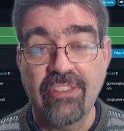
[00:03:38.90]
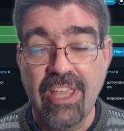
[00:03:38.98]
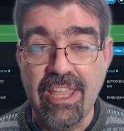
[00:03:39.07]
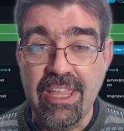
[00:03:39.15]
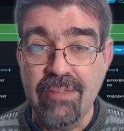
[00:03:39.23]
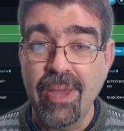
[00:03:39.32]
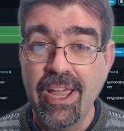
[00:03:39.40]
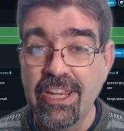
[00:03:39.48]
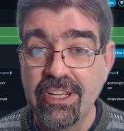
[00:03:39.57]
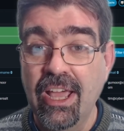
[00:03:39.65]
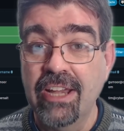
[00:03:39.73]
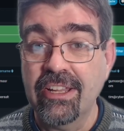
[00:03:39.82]
they
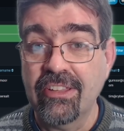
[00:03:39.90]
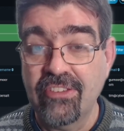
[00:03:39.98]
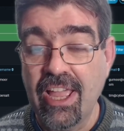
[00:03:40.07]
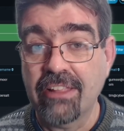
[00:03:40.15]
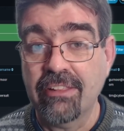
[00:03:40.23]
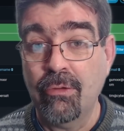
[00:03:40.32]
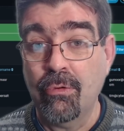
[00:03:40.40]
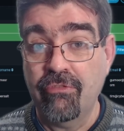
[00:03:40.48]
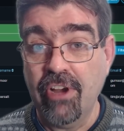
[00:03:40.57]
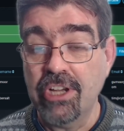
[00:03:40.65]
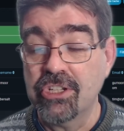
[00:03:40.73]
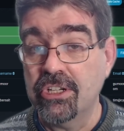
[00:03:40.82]
might not exactly
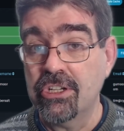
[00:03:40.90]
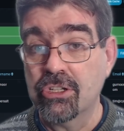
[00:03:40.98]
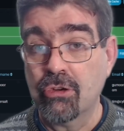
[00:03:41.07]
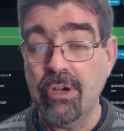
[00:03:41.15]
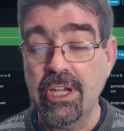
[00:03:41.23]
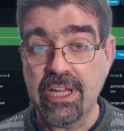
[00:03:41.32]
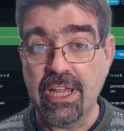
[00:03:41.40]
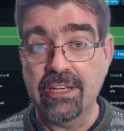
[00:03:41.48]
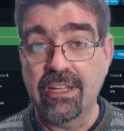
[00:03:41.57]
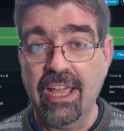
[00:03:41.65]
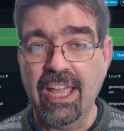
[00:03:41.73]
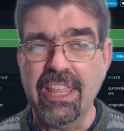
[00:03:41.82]
refresh on your screen
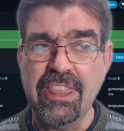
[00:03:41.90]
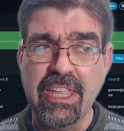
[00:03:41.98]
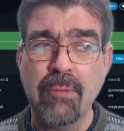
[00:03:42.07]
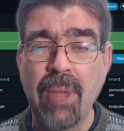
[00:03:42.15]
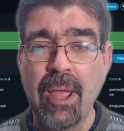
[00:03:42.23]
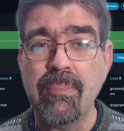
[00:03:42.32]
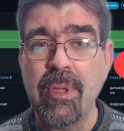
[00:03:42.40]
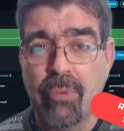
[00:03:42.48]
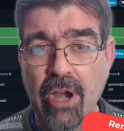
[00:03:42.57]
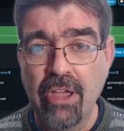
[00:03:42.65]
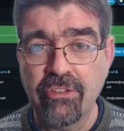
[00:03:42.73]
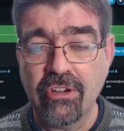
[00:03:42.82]
yet. I think it might be
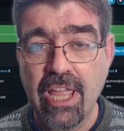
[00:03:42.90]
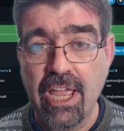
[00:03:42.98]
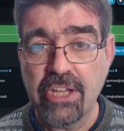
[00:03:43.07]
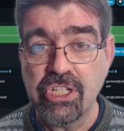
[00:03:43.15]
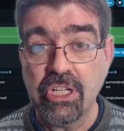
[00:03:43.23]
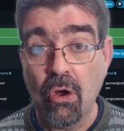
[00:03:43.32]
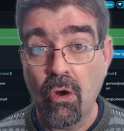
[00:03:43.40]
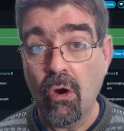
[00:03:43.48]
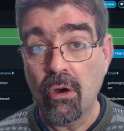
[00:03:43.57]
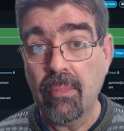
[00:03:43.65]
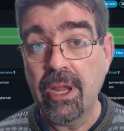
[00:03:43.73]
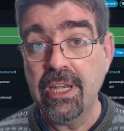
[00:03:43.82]
browser caching,
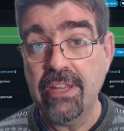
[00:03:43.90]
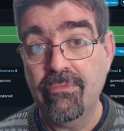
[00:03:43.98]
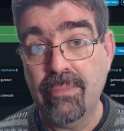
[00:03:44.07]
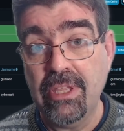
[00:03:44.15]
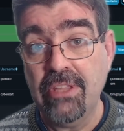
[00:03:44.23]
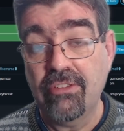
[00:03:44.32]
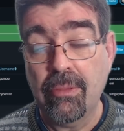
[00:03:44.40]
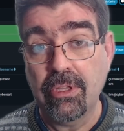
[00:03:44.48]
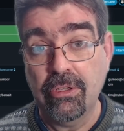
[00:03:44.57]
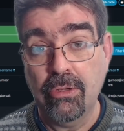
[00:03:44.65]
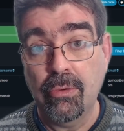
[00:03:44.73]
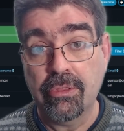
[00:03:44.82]
or it might even be
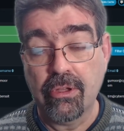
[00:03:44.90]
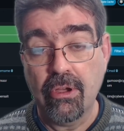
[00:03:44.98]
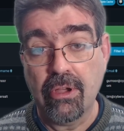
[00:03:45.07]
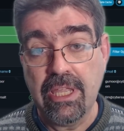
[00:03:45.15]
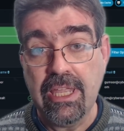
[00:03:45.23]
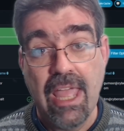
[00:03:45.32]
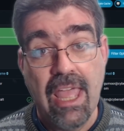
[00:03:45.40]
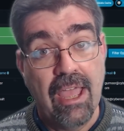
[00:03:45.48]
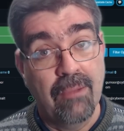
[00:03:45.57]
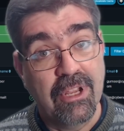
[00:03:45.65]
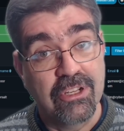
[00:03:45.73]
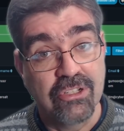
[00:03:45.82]
something to do with the cookie.
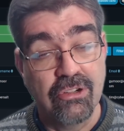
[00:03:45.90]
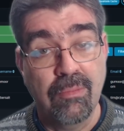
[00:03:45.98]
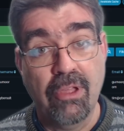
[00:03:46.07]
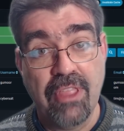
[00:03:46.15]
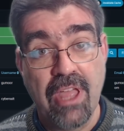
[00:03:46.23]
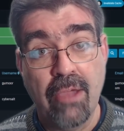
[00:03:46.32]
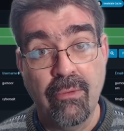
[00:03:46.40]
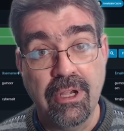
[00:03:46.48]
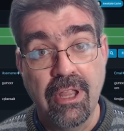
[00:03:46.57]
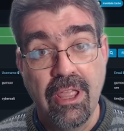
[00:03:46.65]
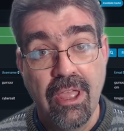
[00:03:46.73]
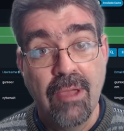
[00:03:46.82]
I'm not sure about that
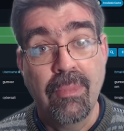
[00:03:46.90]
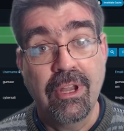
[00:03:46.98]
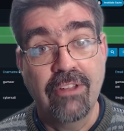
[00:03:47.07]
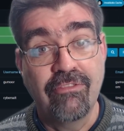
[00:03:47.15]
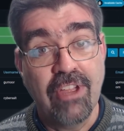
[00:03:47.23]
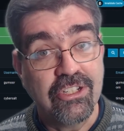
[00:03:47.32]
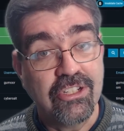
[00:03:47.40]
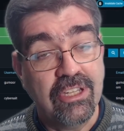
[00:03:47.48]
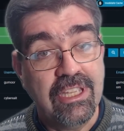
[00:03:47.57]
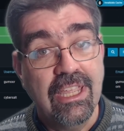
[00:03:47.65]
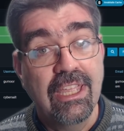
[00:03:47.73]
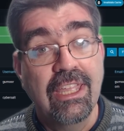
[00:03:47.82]
one, but
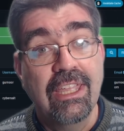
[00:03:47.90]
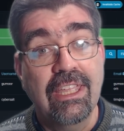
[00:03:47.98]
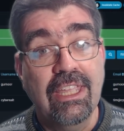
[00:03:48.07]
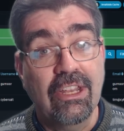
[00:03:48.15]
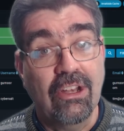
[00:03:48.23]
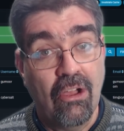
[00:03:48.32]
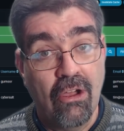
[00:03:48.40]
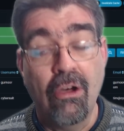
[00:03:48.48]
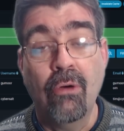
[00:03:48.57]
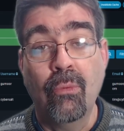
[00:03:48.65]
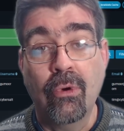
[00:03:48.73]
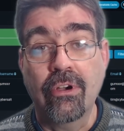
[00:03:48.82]
eventually it
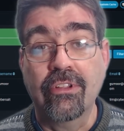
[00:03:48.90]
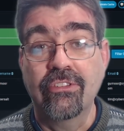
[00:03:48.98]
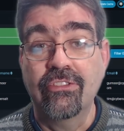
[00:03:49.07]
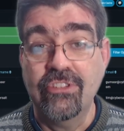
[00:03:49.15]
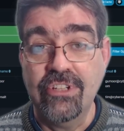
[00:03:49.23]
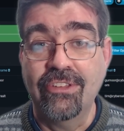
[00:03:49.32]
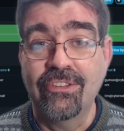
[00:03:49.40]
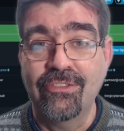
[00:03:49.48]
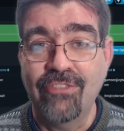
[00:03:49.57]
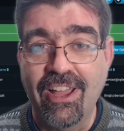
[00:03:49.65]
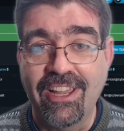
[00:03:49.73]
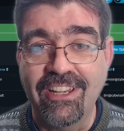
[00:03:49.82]
all works
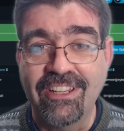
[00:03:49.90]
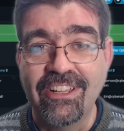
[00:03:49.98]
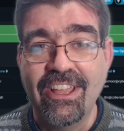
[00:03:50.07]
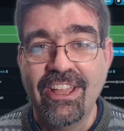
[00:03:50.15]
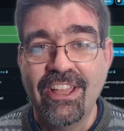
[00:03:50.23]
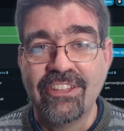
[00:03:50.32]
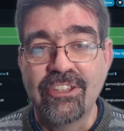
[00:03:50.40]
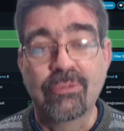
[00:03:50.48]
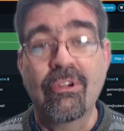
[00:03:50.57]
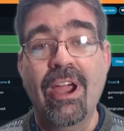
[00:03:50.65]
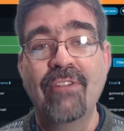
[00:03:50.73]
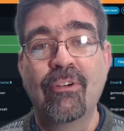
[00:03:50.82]
just fine.
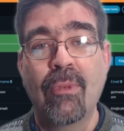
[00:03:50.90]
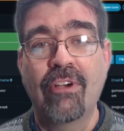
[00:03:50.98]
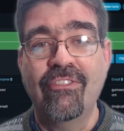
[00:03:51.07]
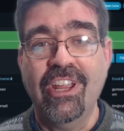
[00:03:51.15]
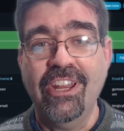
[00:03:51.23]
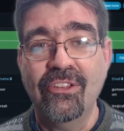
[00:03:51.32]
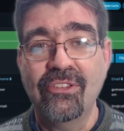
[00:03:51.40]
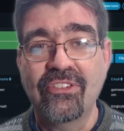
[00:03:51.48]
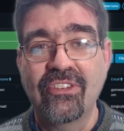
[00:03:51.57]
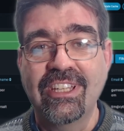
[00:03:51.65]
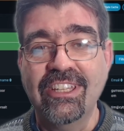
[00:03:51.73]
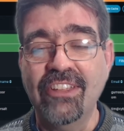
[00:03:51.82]
Subscribe for more
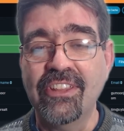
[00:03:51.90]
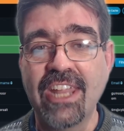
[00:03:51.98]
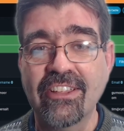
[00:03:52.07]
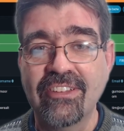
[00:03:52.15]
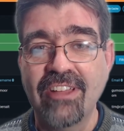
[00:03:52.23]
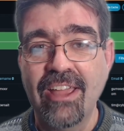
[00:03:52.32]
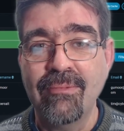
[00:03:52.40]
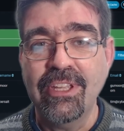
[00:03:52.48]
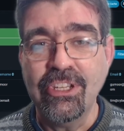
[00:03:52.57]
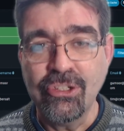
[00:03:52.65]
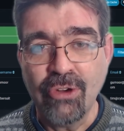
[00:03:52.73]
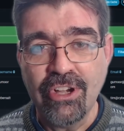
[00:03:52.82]
videos. Until the next time,
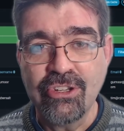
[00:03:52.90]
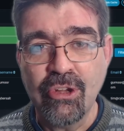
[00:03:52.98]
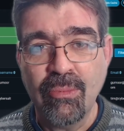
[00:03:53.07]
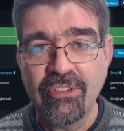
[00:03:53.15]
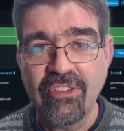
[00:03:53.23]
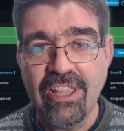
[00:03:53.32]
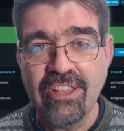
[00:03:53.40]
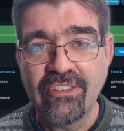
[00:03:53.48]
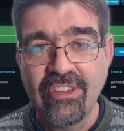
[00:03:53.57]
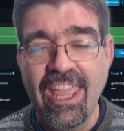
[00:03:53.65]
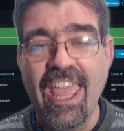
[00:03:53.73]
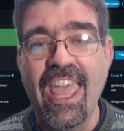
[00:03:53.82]
enjoy your Joomla
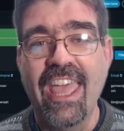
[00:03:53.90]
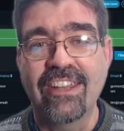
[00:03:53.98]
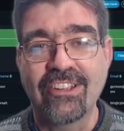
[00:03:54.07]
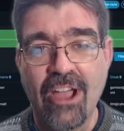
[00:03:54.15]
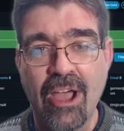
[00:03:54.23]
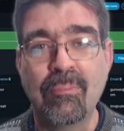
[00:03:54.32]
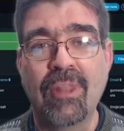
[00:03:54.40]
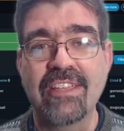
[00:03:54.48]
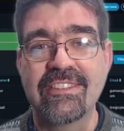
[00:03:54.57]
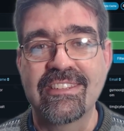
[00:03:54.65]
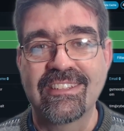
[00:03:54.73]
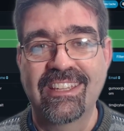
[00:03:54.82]
sites, and God
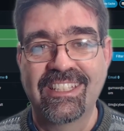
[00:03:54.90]
bless.